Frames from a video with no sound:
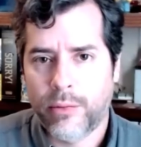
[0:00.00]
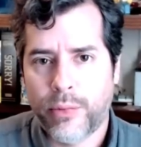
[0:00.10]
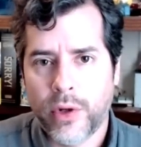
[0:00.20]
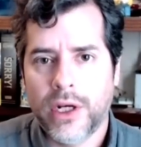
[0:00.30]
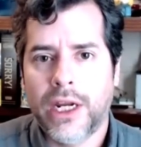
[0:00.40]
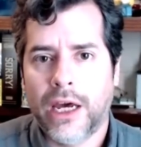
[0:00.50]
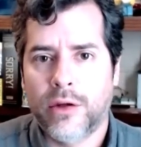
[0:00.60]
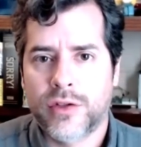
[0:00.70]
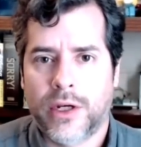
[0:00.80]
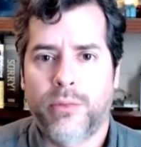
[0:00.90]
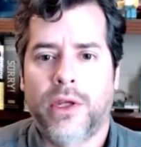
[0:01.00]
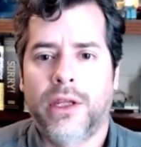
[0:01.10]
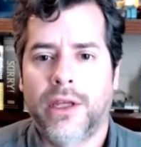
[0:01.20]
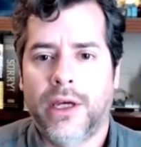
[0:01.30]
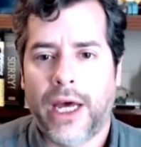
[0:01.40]
putting together
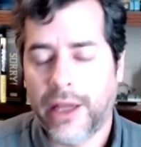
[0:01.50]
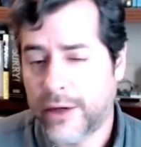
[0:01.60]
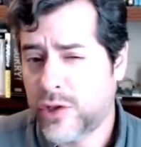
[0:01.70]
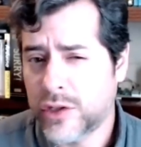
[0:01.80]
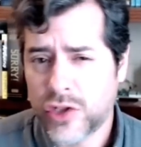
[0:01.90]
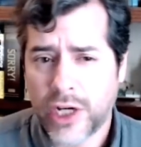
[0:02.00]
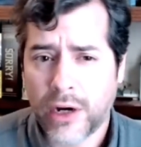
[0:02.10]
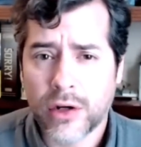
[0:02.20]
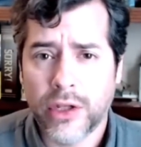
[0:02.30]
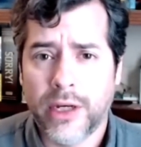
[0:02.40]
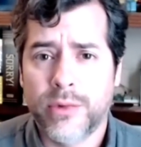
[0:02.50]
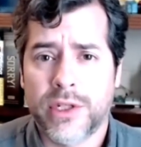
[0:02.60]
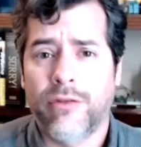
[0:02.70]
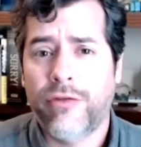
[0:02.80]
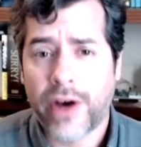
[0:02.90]
something that allows you to share clips
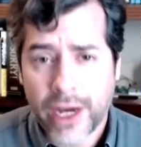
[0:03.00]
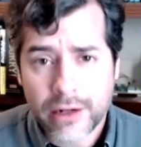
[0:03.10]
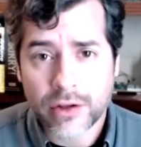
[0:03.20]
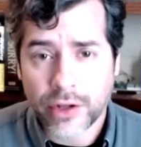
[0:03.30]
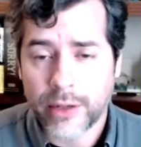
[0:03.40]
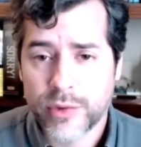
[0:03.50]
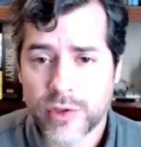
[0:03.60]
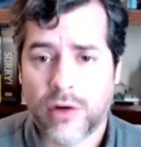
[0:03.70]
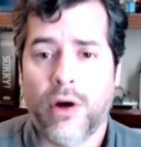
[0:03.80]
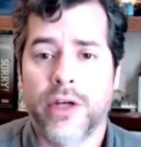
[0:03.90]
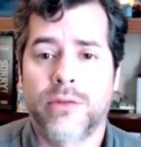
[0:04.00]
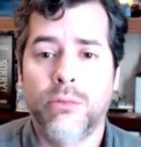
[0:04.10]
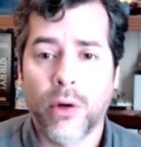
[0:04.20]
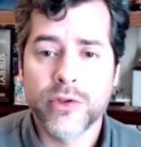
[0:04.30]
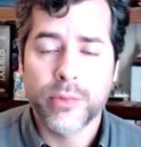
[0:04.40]
and find clips across
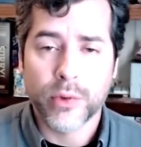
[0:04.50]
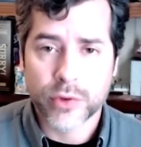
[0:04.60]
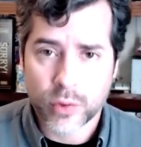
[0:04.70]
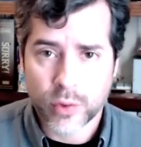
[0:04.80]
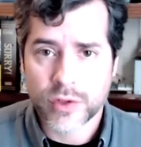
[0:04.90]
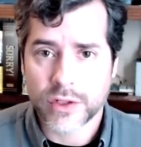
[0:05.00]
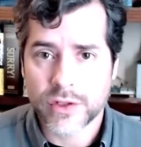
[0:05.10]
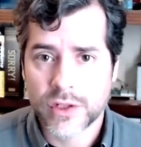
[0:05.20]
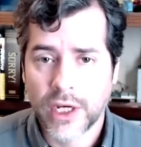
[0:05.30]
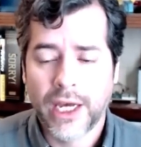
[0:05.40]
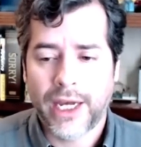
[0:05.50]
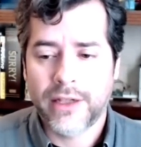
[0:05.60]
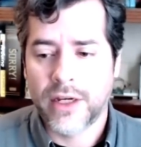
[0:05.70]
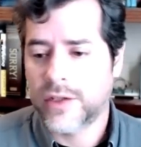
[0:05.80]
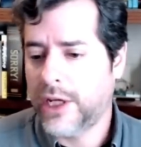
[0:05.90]
multiple sources. It
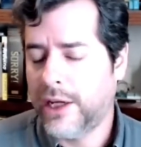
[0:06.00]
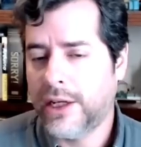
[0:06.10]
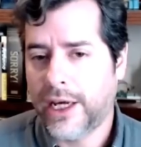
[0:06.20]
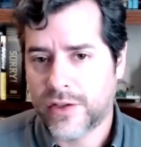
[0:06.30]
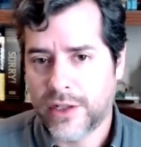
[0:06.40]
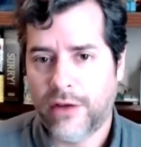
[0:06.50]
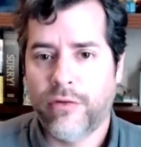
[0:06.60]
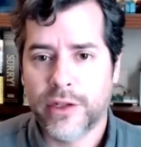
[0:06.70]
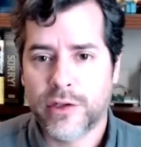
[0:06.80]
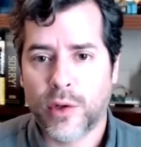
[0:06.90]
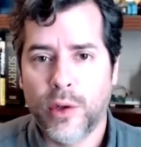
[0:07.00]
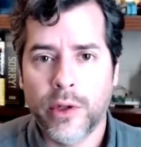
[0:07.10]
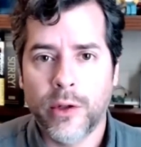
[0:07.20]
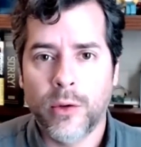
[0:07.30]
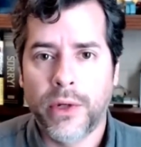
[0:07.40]
doesn't index Netflix or
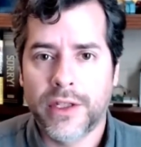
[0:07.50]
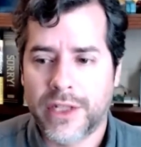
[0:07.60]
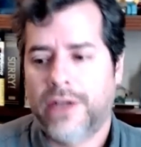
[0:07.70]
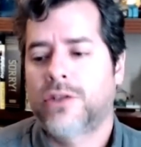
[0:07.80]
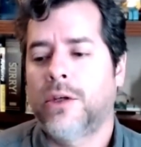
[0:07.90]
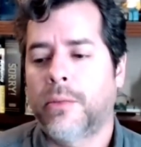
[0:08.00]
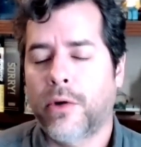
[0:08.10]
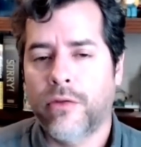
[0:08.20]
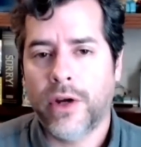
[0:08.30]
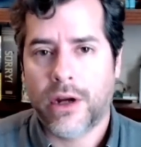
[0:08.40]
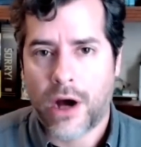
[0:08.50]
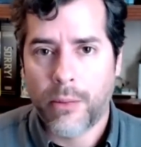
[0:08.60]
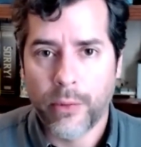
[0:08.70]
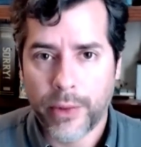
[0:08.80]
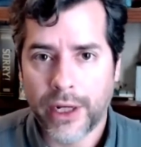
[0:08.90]
Hulu, but it's actually the perfect
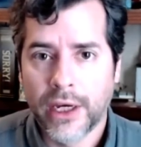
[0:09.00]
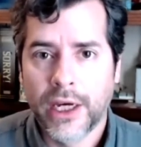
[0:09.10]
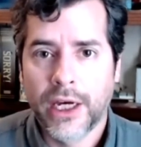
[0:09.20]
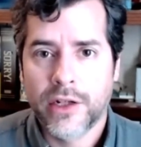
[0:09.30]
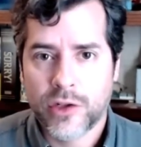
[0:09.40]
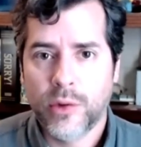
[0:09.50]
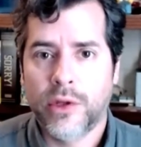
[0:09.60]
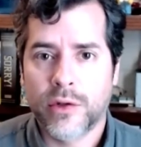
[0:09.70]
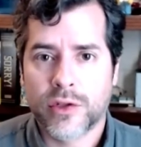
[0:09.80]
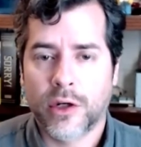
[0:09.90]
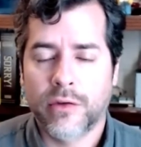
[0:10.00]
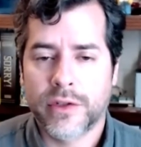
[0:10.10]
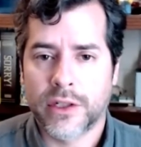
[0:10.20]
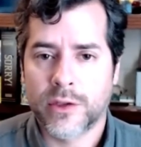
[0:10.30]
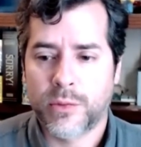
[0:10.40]
complement to those
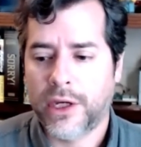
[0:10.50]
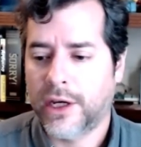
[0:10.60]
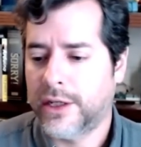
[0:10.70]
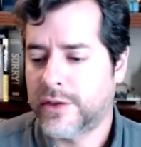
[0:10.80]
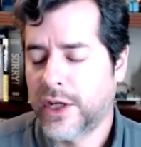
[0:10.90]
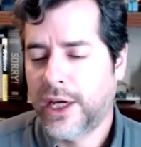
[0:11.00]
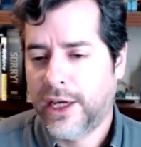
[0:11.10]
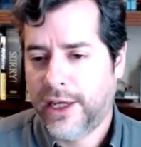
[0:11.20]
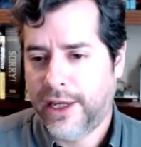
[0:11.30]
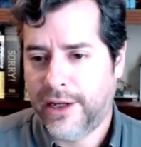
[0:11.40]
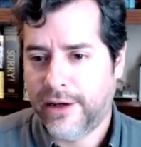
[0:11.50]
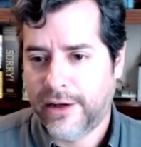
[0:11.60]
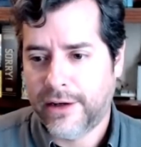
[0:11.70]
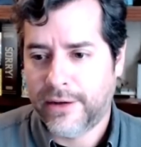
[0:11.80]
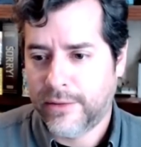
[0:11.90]
services because
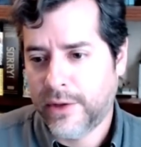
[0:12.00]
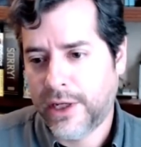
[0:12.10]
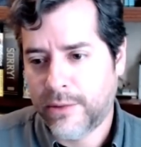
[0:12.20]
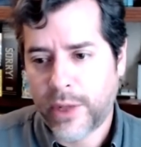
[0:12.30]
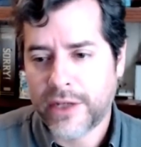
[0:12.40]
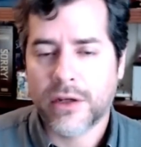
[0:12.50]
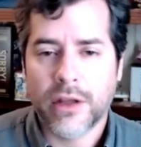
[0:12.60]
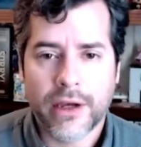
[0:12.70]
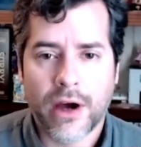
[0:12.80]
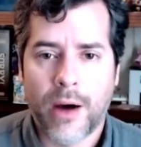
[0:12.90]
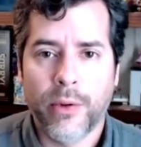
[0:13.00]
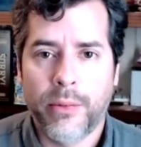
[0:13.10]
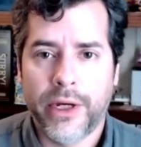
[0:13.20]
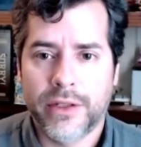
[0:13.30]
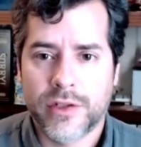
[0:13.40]
it basically
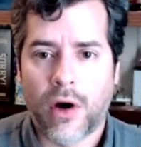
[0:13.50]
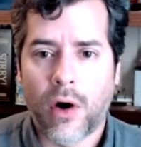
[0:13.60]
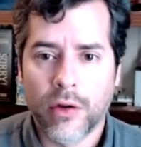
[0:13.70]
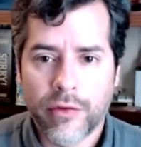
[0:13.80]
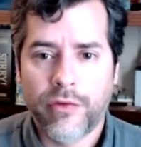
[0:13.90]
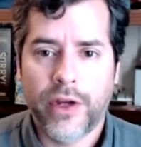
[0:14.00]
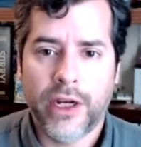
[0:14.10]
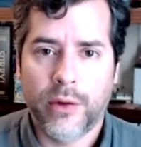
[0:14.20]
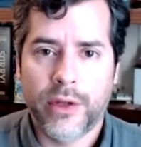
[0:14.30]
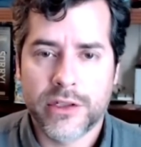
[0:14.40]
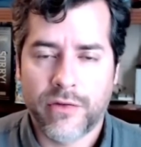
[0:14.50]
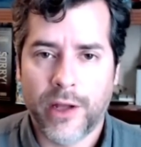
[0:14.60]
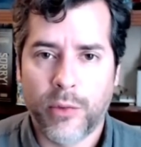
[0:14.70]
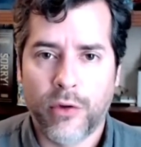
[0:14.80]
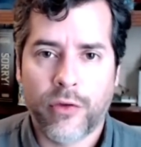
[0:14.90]
complements all of the video that's
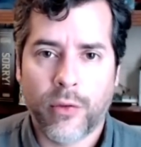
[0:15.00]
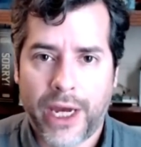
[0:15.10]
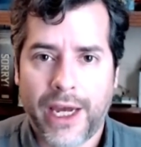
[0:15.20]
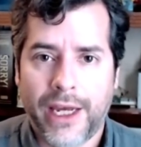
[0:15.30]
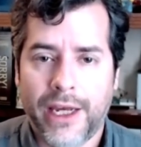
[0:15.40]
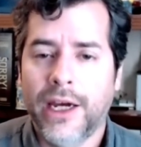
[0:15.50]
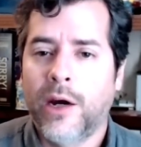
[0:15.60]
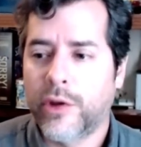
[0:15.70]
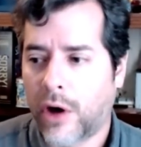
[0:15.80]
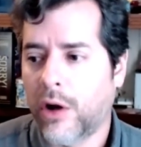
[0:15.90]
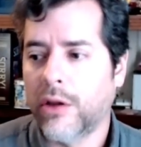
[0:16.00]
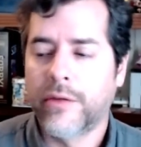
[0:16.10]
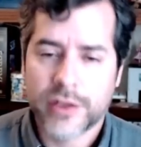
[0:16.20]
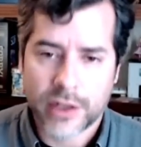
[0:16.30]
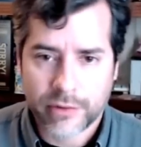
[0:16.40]
available for pay with all of
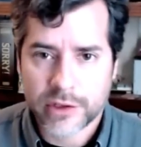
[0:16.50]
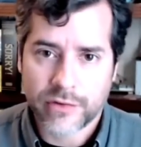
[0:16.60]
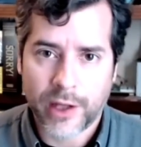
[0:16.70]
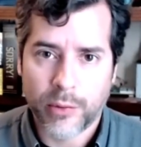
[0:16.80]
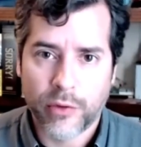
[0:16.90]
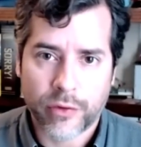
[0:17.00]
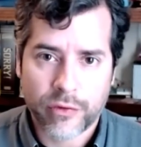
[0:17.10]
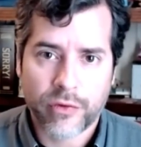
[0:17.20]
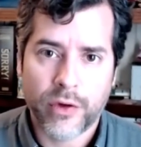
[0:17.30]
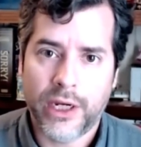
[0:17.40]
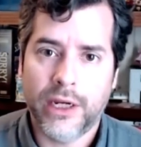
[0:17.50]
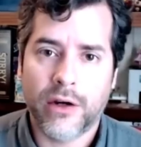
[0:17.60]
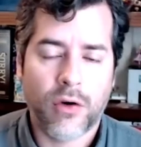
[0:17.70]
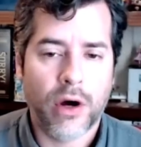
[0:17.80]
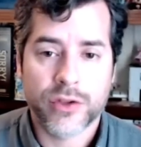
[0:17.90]
the stuff that's available for free
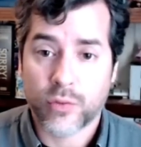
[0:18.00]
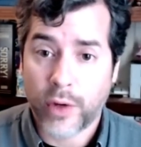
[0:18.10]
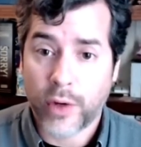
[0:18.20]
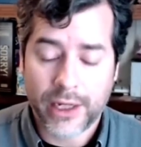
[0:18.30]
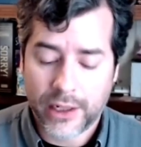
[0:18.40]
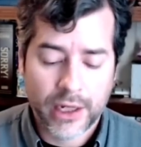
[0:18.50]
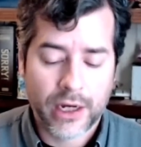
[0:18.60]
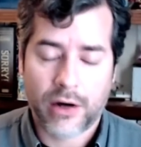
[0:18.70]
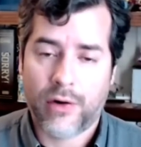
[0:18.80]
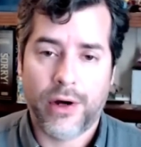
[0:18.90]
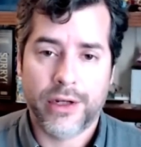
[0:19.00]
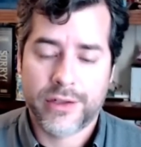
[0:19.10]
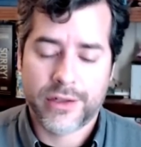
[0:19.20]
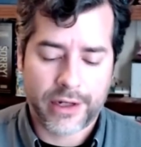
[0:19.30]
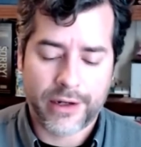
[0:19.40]
across Reddit, across
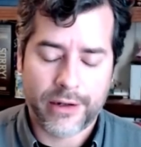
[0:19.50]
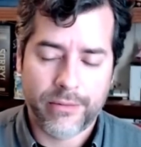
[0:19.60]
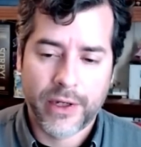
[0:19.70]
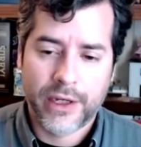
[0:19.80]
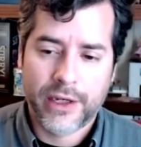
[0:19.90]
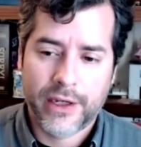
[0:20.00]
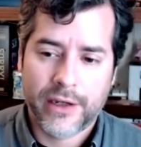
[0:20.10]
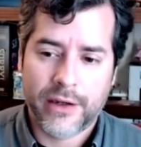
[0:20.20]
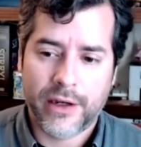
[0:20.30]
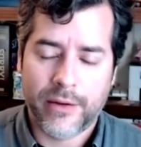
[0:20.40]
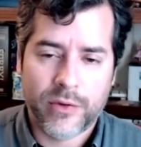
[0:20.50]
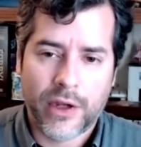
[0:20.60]
to